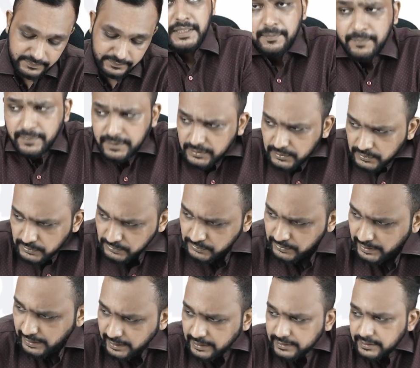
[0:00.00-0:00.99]
Coming to
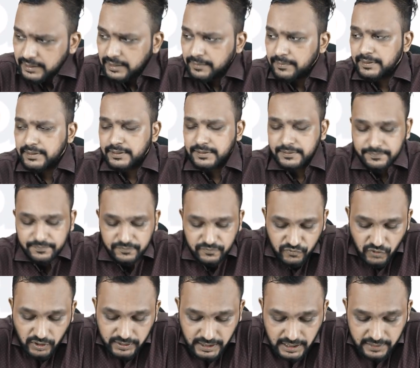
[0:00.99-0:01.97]
another image,
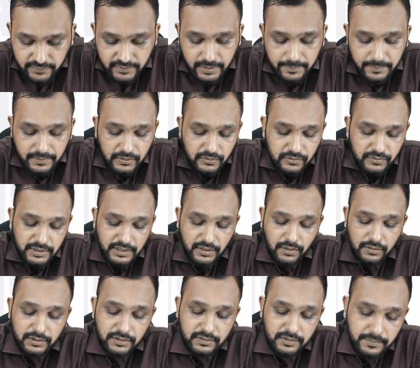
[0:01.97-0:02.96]
what are we able to see
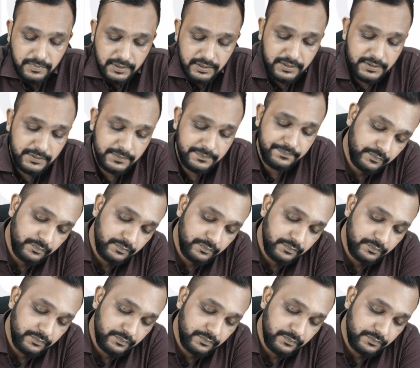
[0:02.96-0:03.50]
on this image?